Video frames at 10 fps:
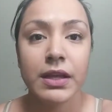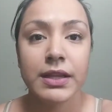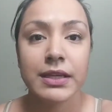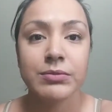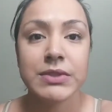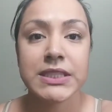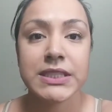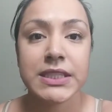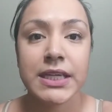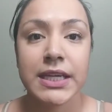Let me
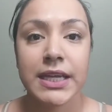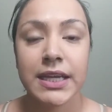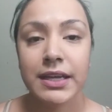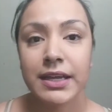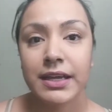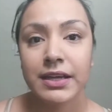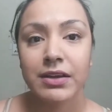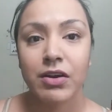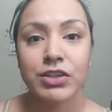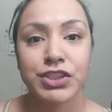see.
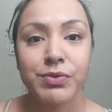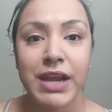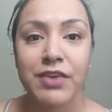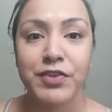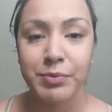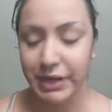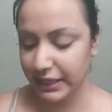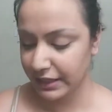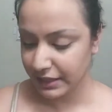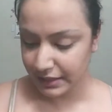Oh, she went out for a
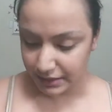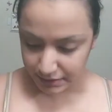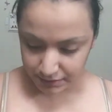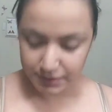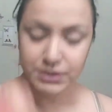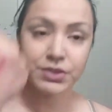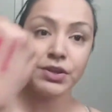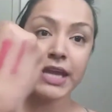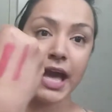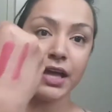minute. So
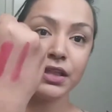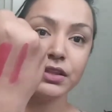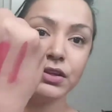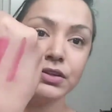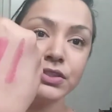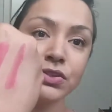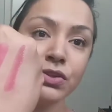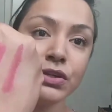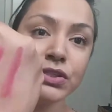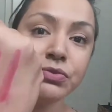yeah, so
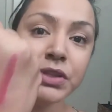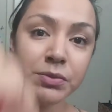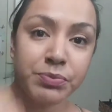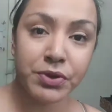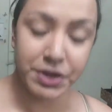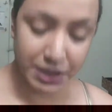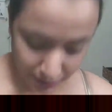those are really pretty,